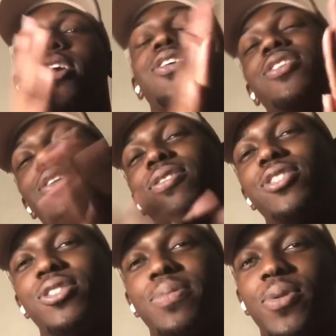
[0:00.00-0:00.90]
Yo,
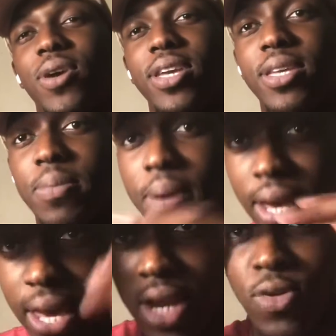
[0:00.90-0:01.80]
it's your boy E
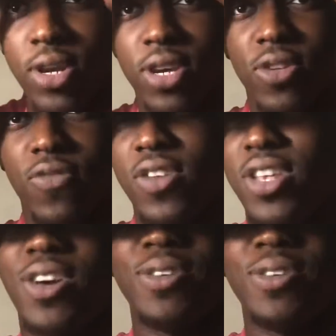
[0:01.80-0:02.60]
back at it with another video.